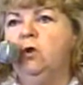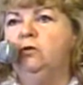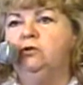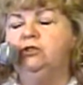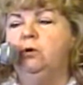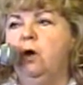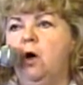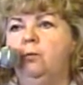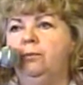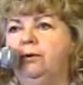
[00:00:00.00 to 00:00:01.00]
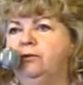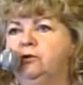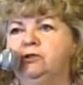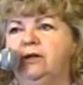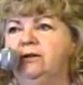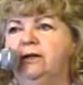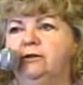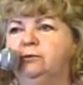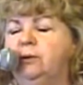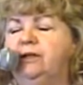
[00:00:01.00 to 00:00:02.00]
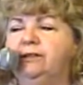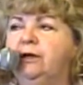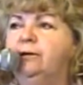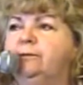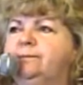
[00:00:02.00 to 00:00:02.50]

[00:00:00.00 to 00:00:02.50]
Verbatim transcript: There's no hope, there's nothing else we can do.